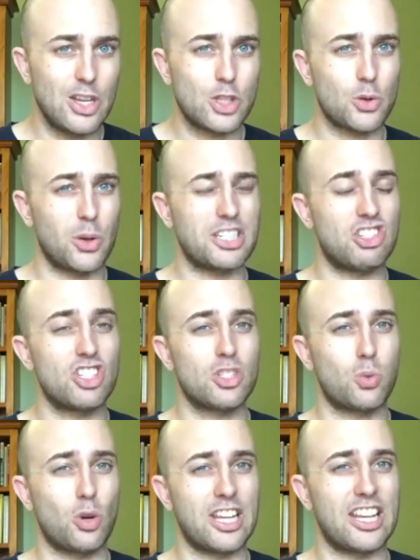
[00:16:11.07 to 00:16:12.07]
So I
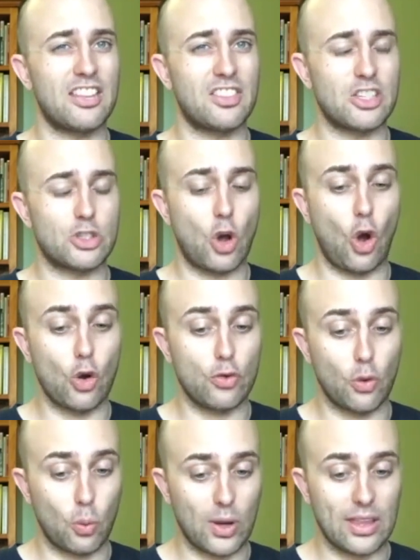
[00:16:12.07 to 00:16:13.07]
just want to get this
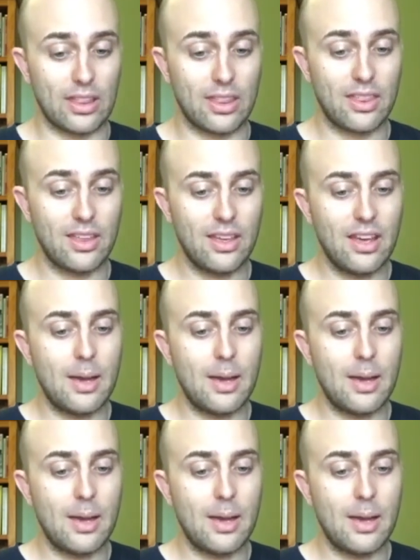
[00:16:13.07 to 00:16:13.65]
over with.